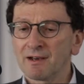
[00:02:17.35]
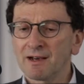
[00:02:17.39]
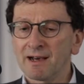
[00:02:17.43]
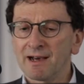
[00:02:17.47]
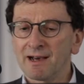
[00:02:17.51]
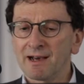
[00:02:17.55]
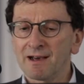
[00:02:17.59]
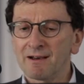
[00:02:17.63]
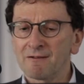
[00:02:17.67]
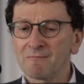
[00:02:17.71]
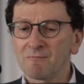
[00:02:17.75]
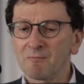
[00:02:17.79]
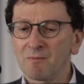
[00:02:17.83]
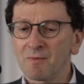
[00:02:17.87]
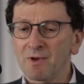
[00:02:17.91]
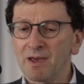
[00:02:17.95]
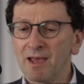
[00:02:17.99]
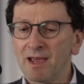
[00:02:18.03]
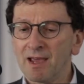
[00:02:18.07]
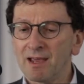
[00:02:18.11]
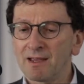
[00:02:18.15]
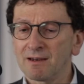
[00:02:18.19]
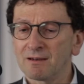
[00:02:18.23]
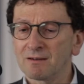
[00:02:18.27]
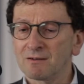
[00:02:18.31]

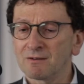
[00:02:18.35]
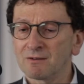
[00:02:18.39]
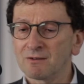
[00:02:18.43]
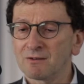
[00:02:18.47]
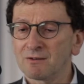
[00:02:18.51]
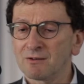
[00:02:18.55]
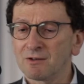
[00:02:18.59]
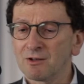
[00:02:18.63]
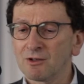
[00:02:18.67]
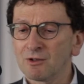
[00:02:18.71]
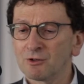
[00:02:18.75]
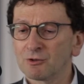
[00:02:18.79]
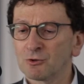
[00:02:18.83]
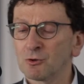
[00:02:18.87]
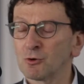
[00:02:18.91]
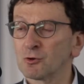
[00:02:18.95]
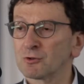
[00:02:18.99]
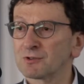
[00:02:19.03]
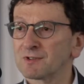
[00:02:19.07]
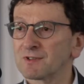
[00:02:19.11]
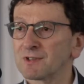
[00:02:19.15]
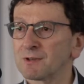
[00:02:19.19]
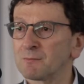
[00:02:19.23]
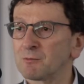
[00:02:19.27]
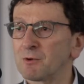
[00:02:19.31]
and
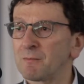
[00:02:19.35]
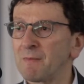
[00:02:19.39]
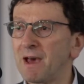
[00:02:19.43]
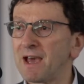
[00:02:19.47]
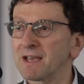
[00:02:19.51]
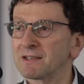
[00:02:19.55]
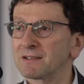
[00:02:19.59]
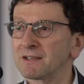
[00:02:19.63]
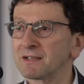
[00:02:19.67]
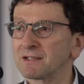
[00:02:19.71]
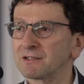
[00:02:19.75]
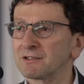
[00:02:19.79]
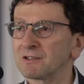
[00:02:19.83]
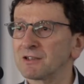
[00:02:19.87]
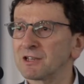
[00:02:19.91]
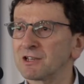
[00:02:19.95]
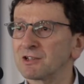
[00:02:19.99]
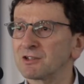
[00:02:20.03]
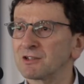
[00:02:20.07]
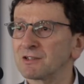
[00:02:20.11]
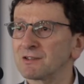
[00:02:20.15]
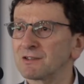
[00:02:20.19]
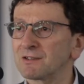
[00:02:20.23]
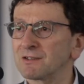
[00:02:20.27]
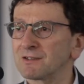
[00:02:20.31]
talked some amazing
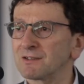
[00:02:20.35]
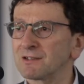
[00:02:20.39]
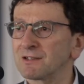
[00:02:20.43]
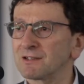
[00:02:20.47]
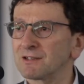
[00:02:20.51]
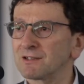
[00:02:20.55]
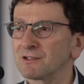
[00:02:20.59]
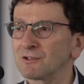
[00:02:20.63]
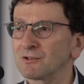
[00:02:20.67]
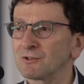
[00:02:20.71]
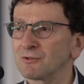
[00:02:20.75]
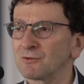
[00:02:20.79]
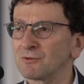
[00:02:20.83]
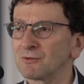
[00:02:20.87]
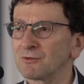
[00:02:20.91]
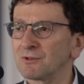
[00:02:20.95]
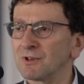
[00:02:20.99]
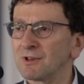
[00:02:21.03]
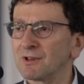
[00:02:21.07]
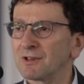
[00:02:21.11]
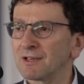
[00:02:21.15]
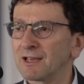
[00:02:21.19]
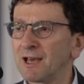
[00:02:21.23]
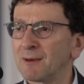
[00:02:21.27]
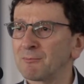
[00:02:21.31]
clinicians into
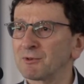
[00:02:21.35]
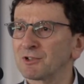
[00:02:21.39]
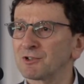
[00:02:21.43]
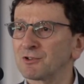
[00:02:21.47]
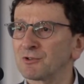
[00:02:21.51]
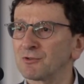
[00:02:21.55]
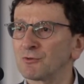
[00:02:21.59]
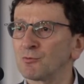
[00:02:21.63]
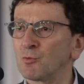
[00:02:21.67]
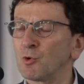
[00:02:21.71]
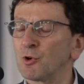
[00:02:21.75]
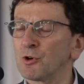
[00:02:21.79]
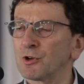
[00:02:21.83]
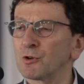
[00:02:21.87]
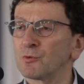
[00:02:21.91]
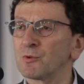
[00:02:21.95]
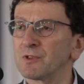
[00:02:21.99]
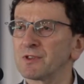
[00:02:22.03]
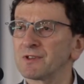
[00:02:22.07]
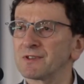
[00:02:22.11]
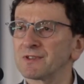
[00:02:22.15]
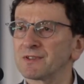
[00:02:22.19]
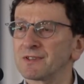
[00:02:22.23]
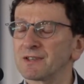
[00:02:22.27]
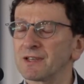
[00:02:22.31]
coming to work
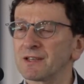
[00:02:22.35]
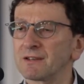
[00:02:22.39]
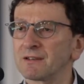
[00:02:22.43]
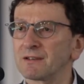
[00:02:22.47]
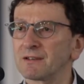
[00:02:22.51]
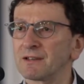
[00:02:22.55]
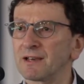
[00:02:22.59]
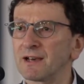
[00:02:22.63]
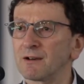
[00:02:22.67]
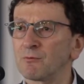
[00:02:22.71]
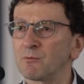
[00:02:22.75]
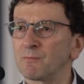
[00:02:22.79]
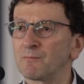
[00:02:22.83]
with us, and